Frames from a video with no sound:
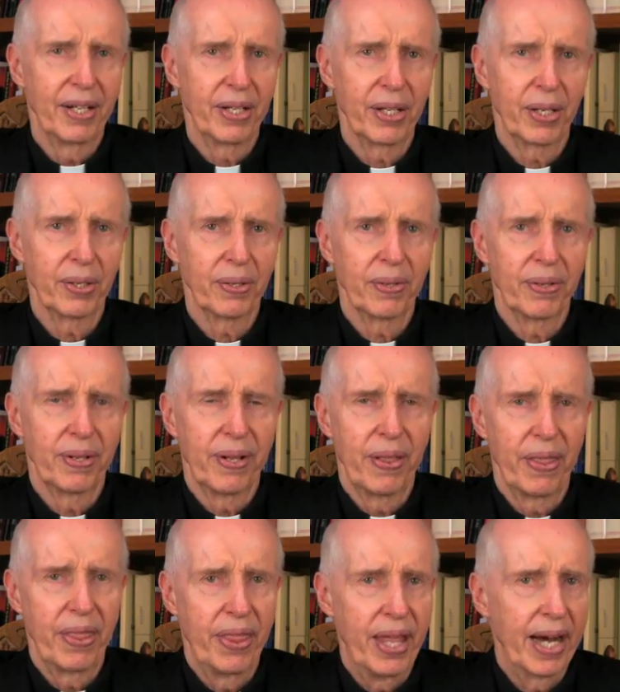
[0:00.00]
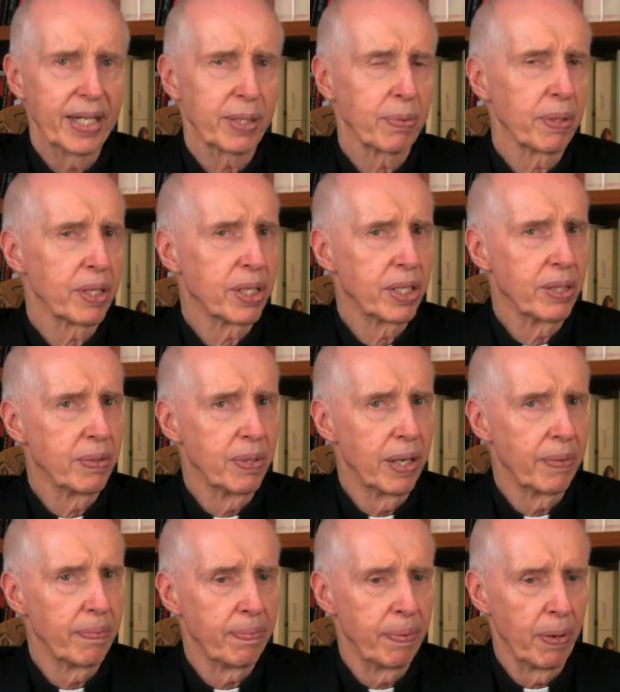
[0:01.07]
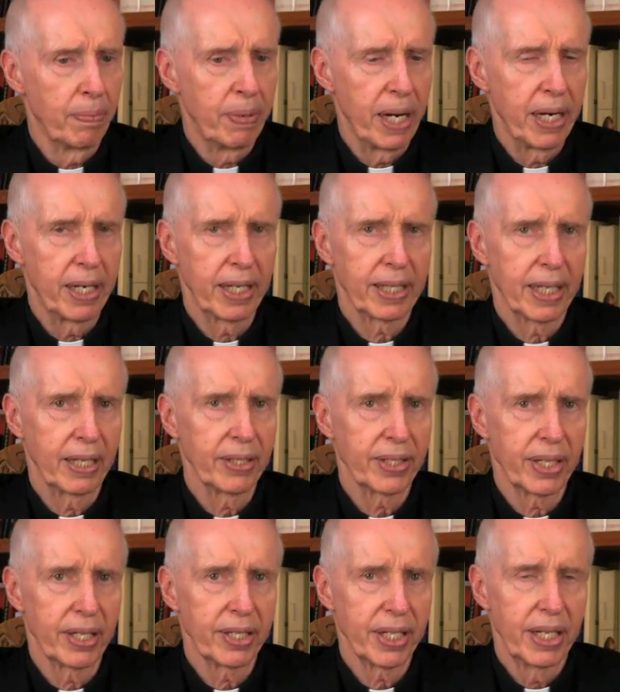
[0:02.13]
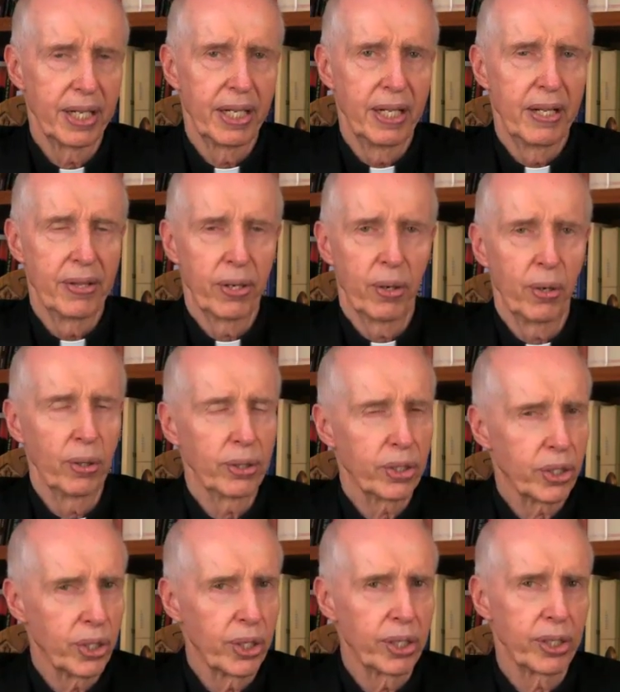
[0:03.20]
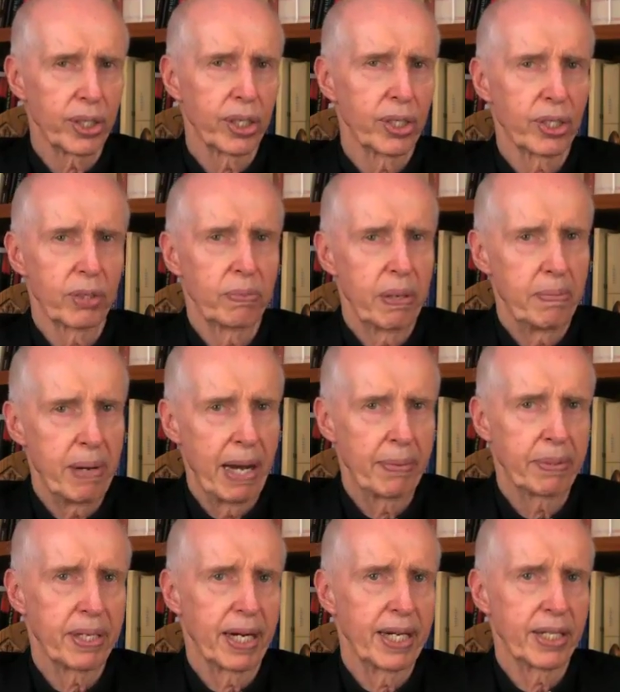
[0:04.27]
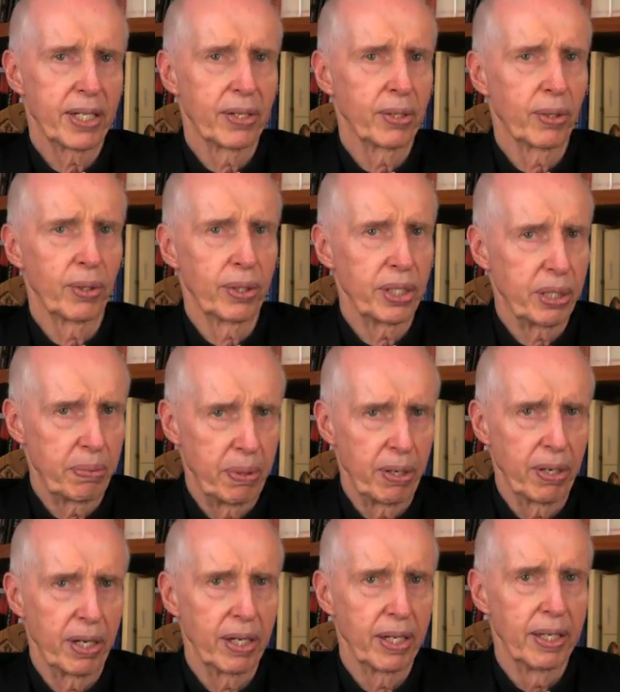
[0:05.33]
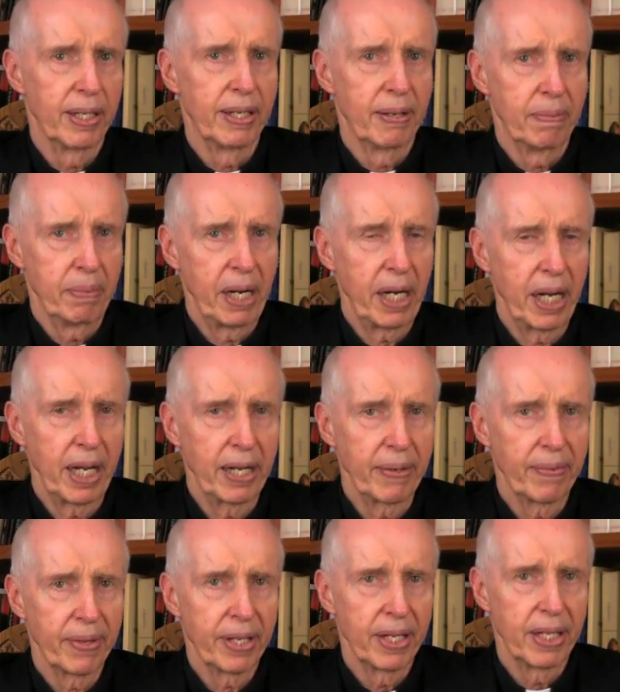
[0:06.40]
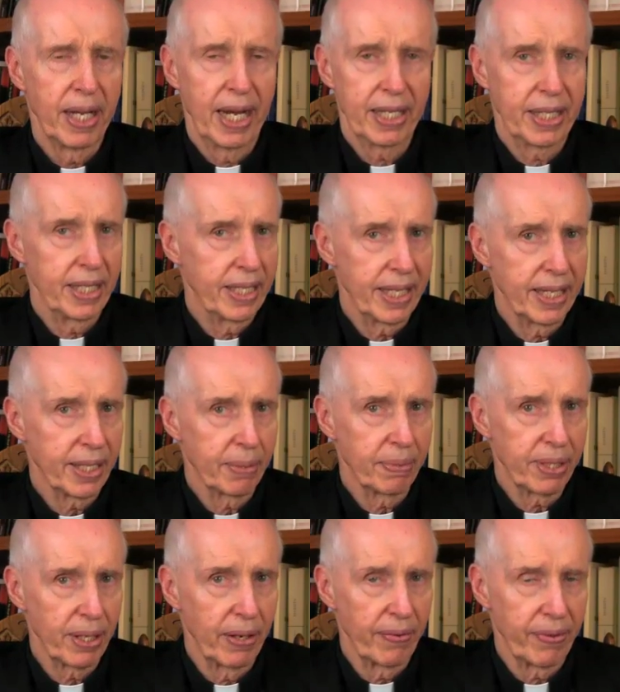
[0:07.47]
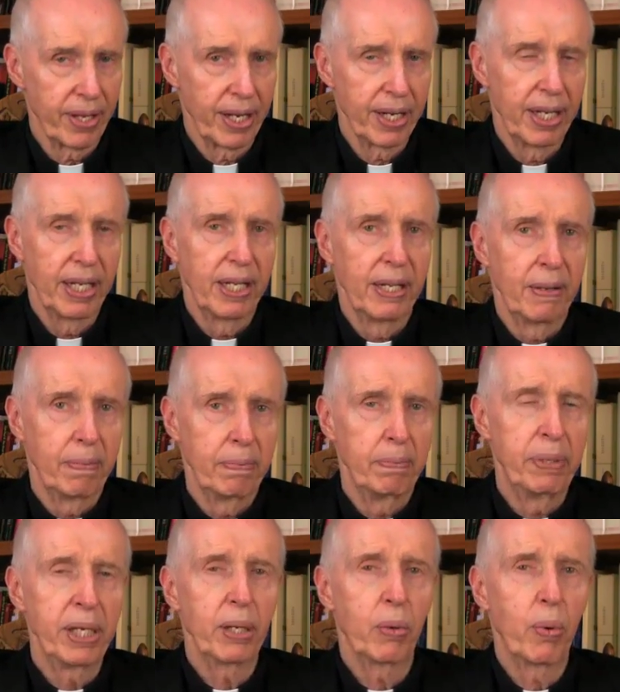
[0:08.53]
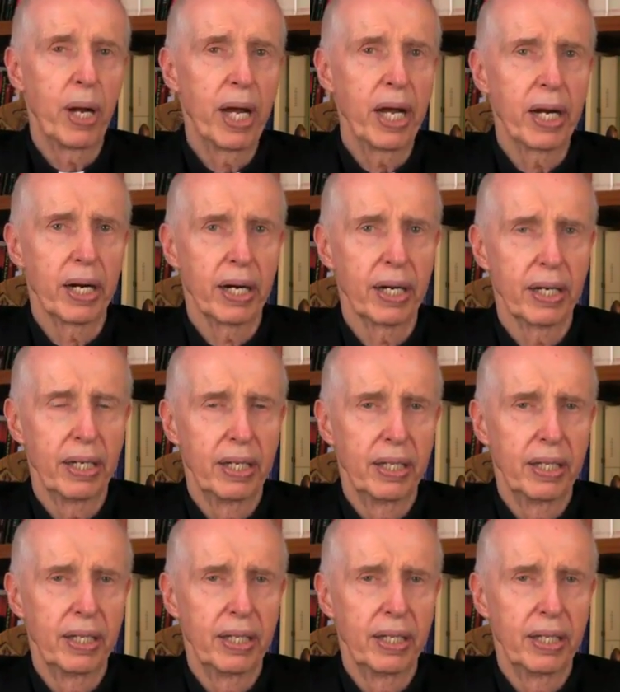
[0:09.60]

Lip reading: You know, that's what Pope Benedict tells us. The whole church should be baptized in the Holy Spirit. Meaning, as he says himself then, be aware